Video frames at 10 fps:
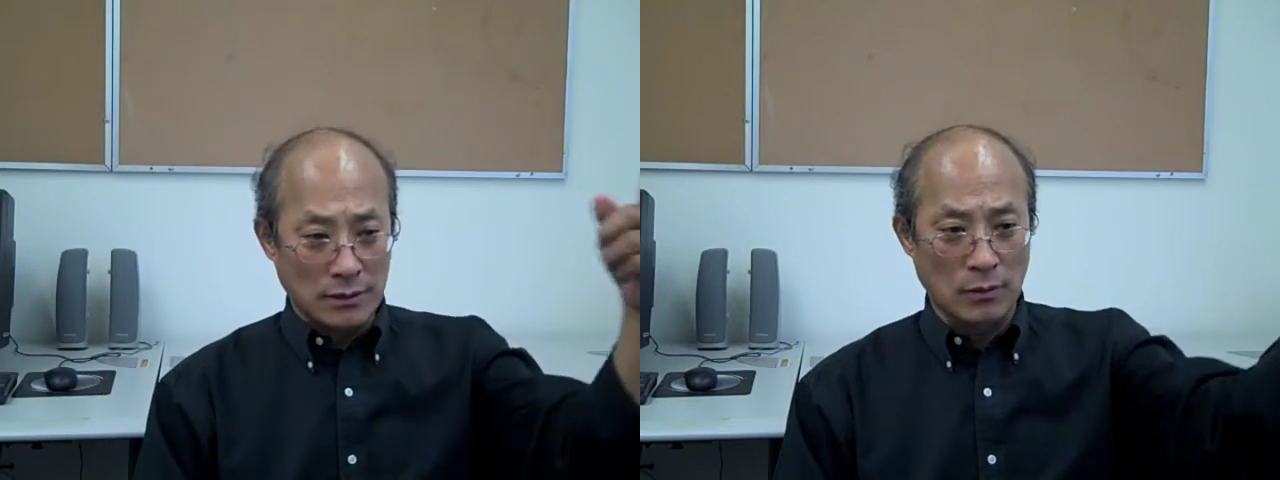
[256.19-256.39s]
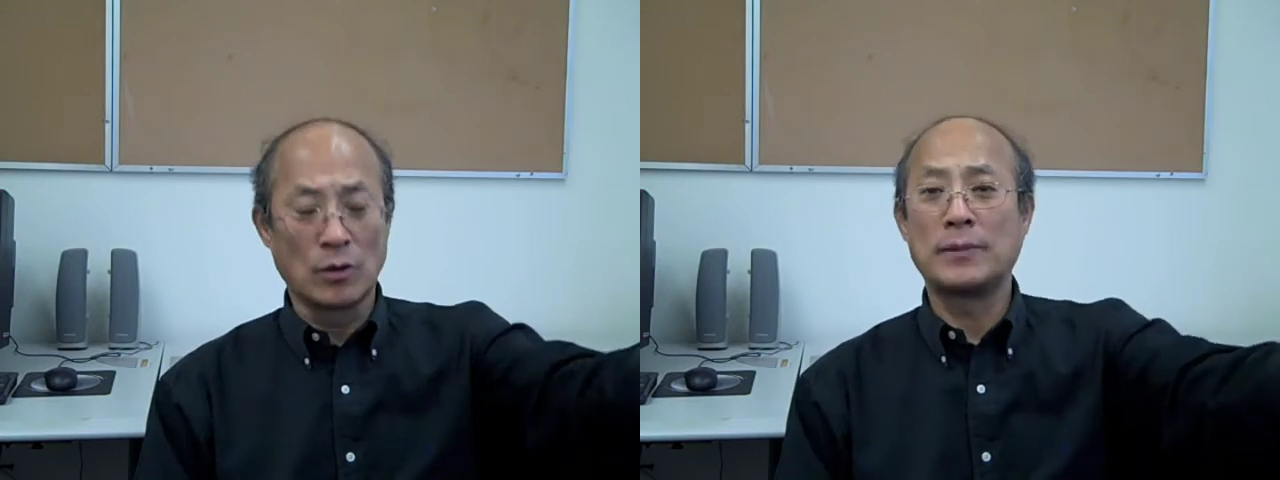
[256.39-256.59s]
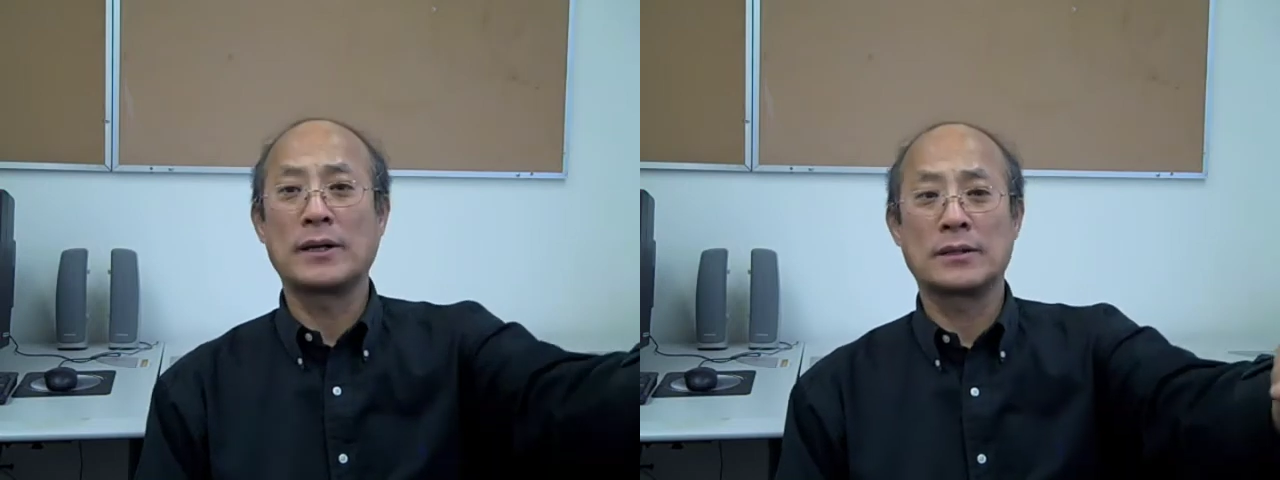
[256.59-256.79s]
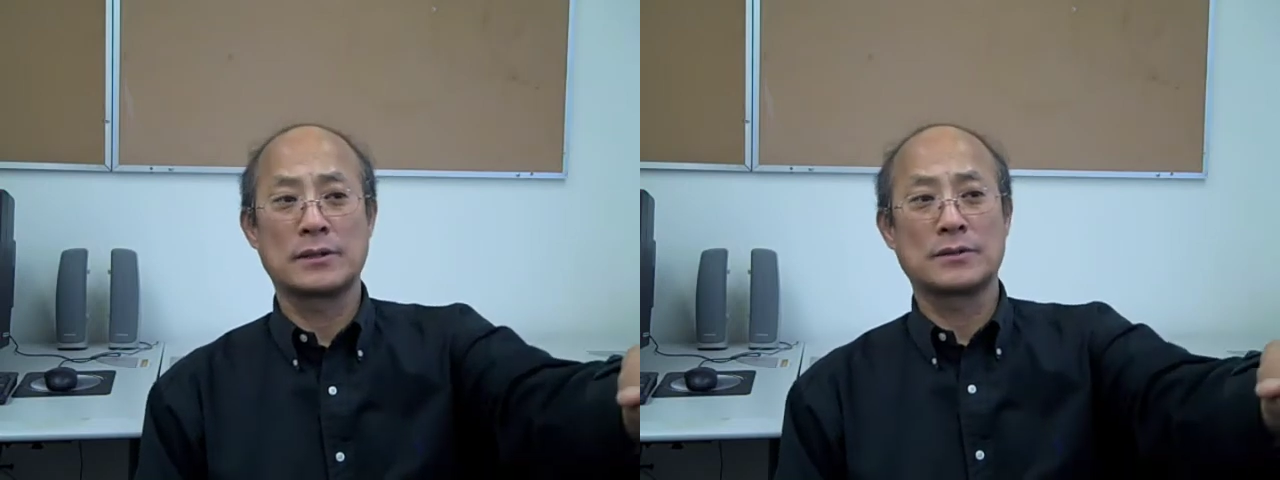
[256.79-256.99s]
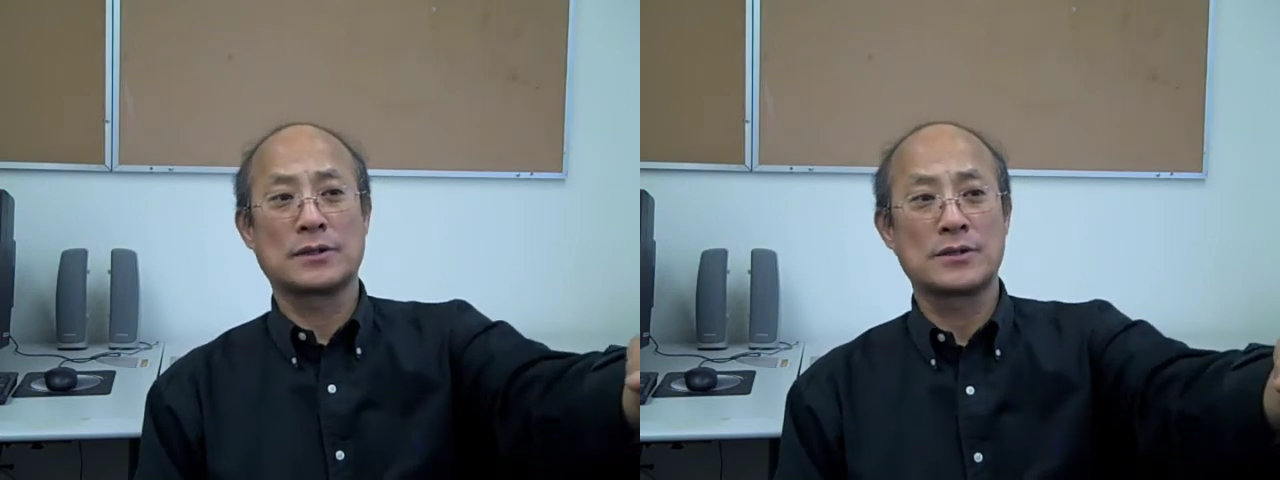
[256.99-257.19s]
global
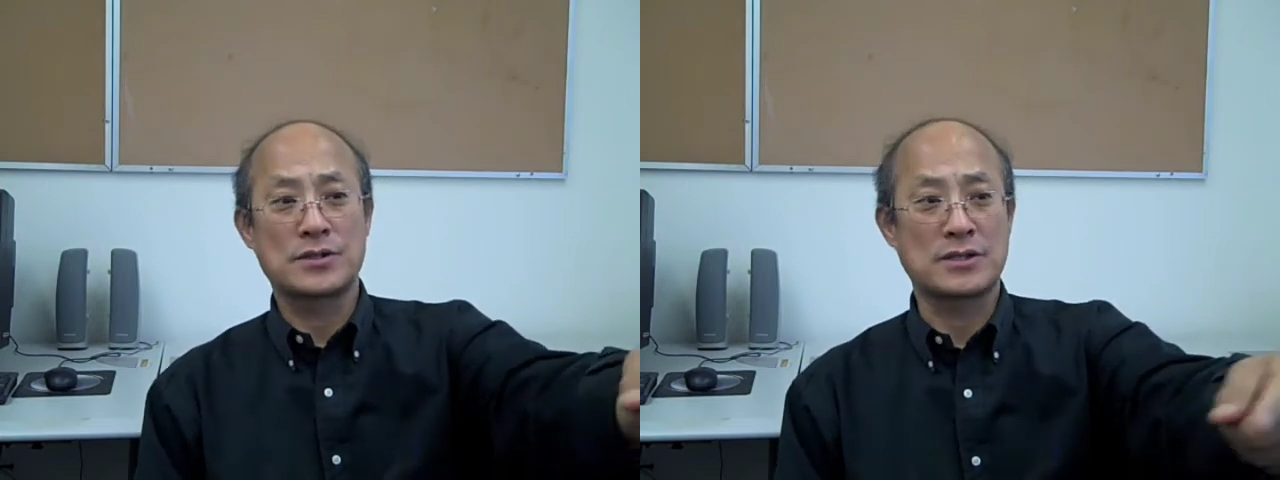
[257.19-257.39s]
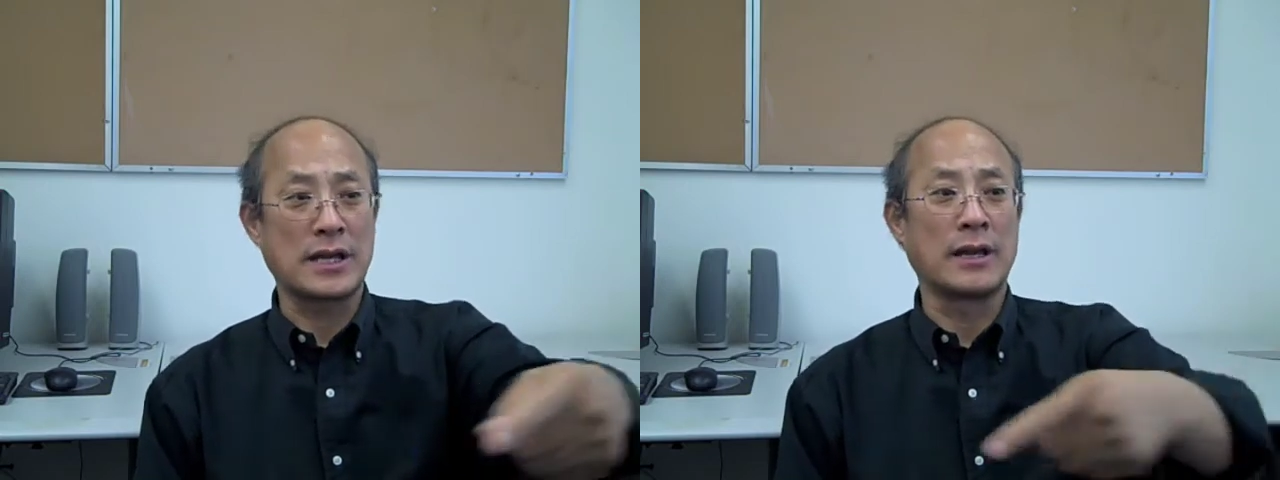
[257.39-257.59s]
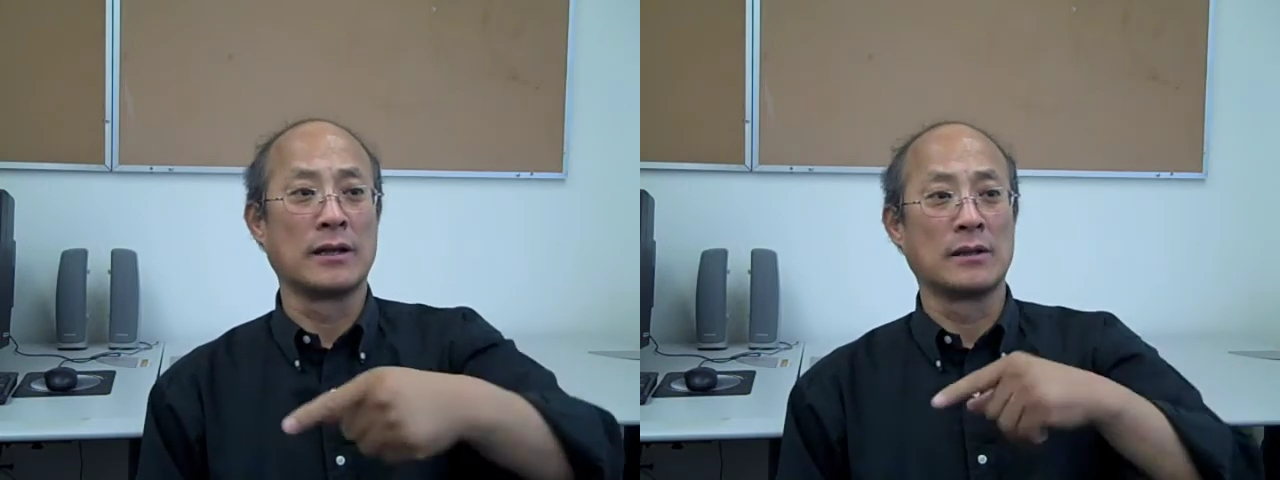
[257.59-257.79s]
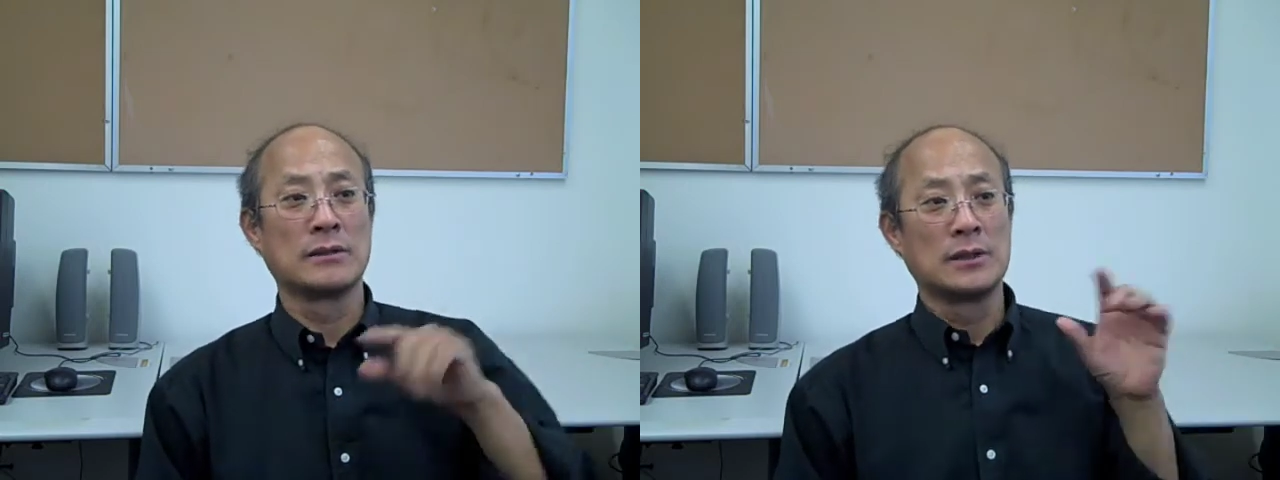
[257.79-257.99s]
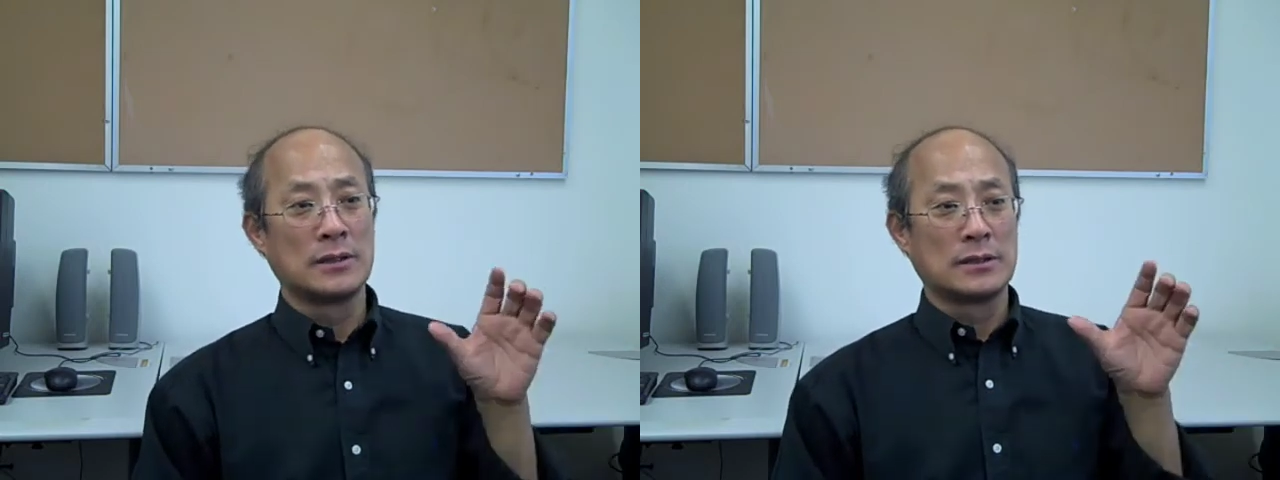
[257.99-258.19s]
the scale